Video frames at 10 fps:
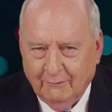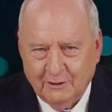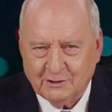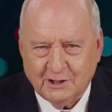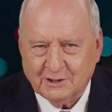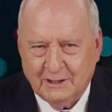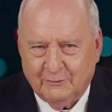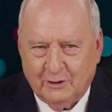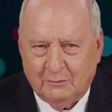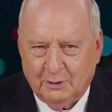This has
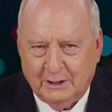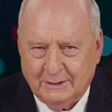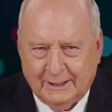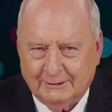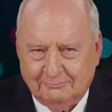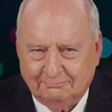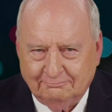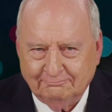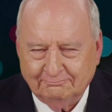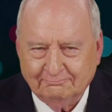never been done.
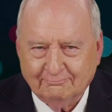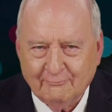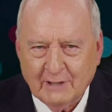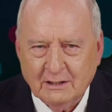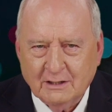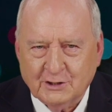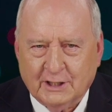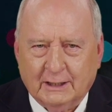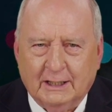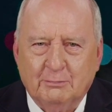
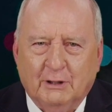Secondly,